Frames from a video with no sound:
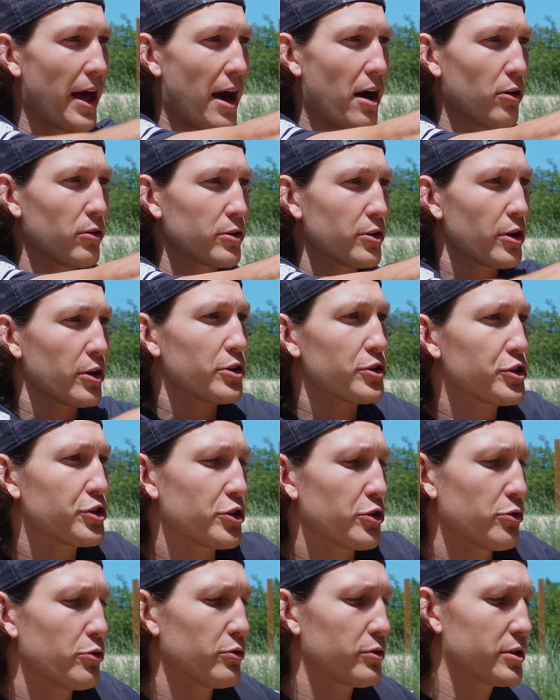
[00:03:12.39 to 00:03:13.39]
out,
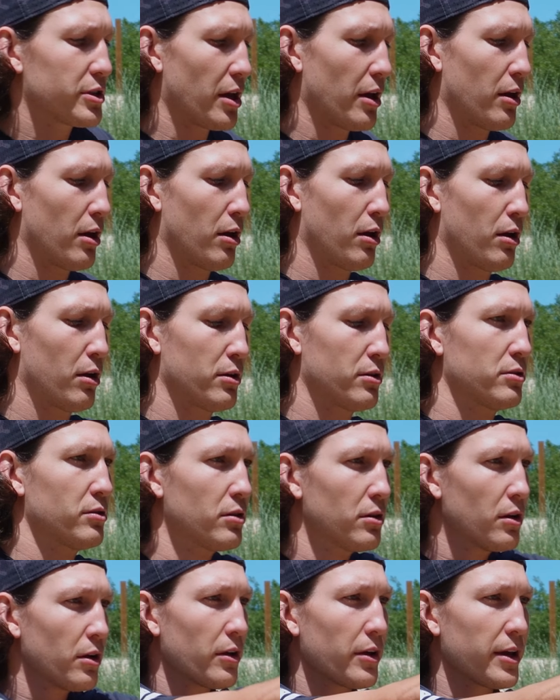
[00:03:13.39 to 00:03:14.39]
shoot,
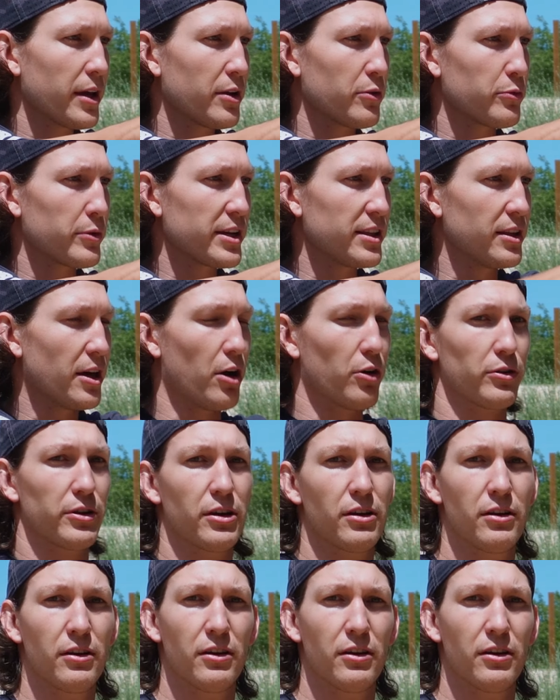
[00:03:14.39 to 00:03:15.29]
and reload.